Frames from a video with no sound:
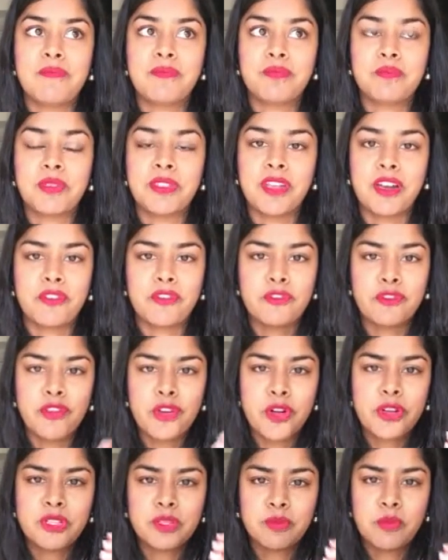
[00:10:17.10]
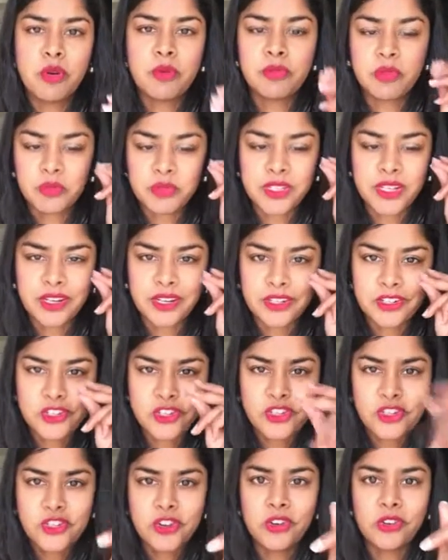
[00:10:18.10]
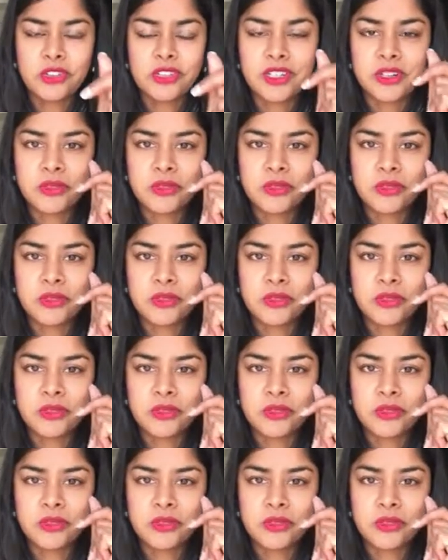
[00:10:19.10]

But that first moment was like a jolt.